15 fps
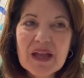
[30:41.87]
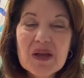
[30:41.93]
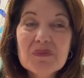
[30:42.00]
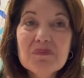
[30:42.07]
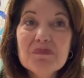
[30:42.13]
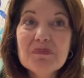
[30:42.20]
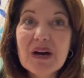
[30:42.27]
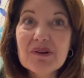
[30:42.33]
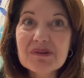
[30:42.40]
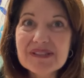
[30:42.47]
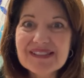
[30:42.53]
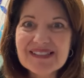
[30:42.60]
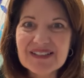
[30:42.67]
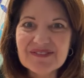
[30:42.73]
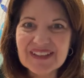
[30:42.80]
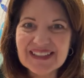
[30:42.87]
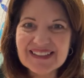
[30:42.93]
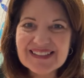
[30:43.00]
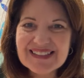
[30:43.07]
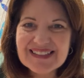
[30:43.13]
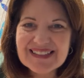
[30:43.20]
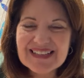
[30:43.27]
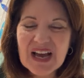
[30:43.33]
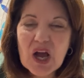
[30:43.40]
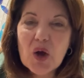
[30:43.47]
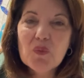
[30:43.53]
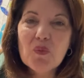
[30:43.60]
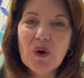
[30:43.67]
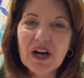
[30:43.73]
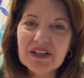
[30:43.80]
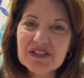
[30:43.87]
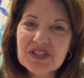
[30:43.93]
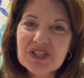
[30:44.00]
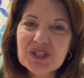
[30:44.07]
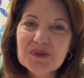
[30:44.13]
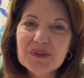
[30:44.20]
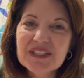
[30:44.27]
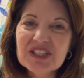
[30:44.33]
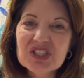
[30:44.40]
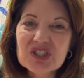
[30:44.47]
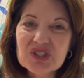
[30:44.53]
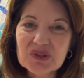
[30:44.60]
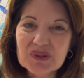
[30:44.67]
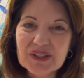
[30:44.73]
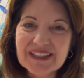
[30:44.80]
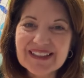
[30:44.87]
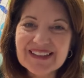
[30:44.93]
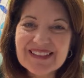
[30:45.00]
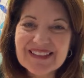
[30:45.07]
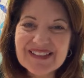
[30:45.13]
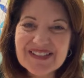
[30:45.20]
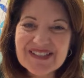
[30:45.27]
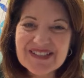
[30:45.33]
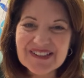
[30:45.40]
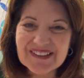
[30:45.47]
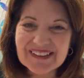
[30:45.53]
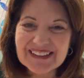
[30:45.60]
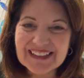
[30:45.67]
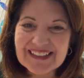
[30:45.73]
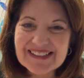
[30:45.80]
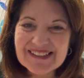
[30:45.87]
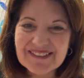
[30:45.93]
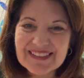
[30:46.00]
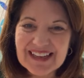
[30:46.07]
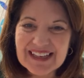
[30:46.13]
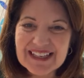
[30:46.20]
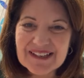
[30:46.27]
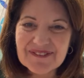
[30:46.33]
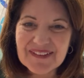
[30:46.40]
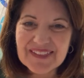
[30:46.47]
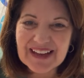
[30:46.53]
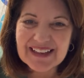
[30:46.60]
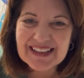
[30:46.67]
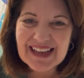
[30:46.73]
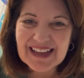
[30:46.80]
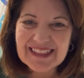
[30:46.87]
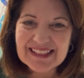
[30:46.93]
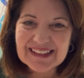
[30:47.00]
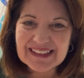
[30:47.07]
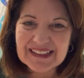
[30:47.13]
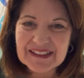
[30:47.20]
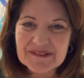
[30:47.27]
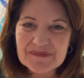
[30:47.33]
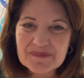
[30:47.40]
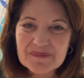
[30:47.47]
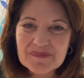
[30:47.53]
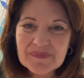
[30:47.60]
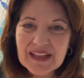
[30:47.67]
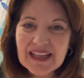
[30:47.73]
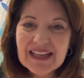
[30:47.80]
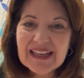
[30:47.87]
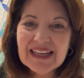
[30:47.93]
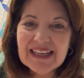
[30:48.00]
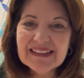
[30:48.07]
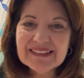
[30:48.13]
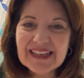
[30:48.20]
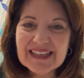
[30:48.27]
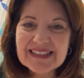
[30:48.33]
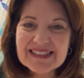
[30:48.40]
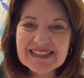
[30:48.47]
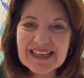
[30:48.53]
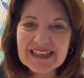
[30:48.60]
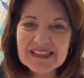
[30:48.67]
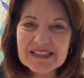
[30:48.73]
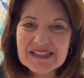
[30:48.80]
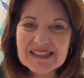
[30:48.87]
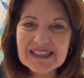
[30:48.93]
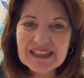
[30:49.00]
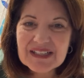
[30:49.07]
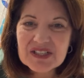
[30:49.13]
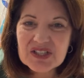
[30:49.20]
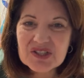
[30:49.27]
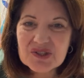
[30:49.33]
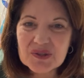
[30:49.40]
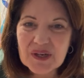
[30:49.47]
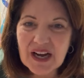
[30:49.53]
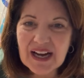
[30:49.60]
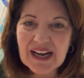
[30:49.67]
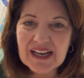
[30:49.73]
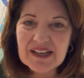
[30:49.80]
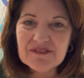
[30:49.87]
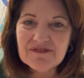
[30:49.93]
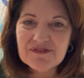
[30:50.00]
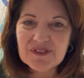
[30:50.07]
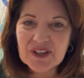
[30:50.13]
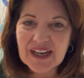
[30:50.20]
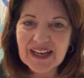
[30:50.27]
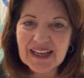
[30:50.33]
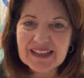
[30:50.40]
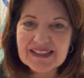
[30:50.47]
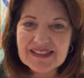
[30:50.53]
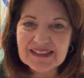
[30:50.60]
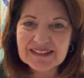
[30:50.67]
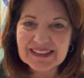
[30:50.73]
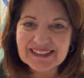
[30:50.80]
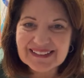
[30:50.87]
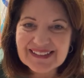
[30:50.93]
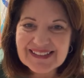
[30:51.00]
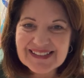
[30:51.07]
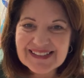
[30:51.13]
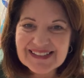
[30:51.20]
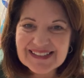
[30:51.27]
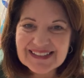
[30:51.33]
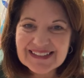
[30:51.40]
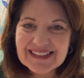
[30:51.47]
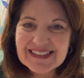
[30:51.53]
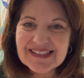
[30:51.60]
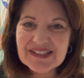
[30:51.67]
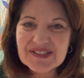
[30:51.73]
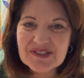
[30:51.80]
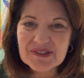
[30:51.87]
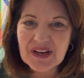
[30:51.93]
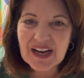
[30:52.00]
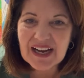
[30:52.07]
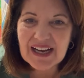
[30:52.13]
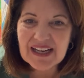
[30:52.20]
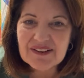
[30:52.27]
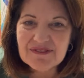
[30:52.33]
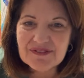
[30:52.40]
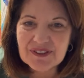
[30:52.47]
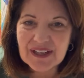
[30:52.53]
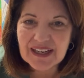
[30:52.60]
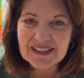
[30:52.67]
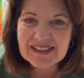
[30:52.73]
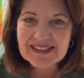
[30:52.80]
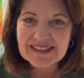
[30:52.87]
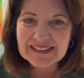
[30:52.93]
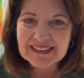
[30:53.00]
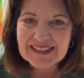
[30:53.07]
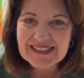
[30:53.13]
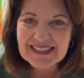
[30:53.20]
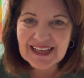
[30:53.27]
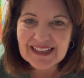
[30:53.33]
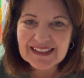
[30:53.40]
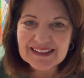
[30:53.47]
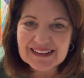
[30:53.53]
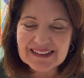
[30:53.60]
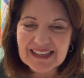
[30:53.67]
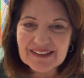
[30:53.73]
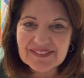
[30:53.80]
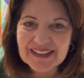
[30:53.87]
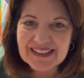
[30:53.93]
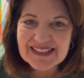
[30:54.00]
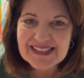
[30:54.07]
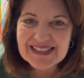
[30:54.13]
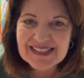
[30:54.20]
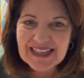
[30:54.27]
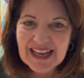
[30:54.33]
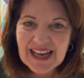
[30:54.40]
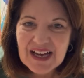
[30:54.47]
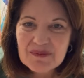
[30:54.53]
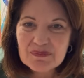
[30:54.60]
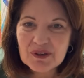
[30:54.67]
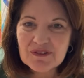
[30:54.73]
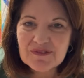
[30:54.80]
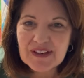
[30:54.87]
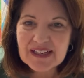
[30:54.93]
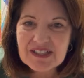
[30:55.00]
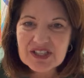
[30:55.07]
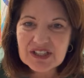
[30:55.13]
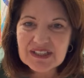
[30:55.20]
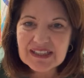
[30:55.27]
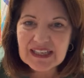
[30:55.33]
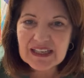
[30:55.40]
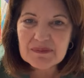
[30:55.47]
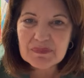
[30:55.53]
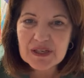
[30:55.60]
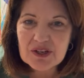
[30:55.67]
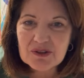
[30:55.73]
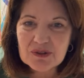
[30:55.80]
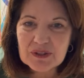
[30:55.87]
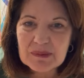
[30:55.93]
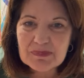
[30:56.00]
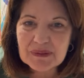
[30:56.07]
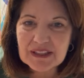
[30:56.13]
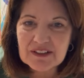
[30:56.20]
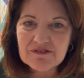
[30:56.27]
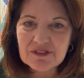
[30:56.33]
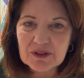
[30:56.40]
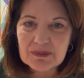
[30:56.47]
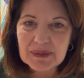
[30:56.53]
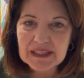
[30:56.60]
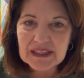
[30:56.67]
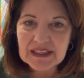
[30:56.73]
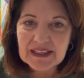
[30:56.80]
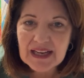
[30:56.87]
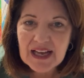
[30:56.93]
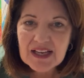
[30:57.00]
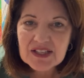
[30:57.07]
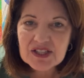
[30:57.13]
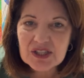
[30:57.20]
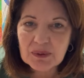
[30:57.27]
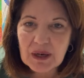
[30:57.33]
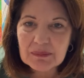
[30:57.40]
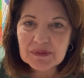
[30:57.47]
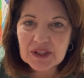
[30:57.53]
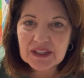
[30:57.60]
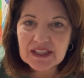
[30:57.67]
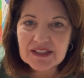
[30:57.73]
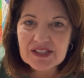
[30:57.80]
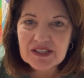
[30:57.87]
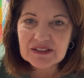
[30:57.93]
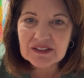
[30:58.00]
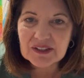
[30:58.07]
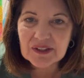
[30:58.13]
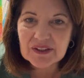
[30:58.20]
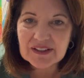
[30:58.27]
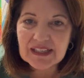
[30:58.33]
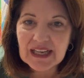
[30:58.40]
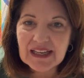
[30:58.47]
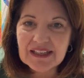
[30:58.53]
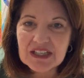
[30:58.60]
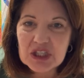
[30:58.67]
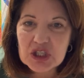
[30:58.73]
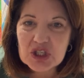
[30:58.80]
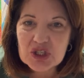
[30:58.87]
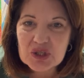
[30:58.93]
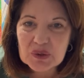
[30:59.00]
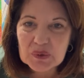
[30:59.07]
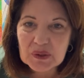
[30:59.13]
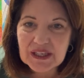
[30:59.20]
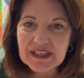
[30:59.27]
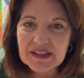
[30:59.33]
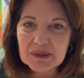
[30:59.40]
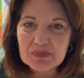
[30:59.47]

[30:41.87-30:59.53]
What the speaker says: Most of us want to enjoy the journey. So thank you for that, Kathleen. Elaine says, strive for excellence. Strive for excellence. I love it. Perfection can be crippling for me, so I'm looking to learn and enjoy the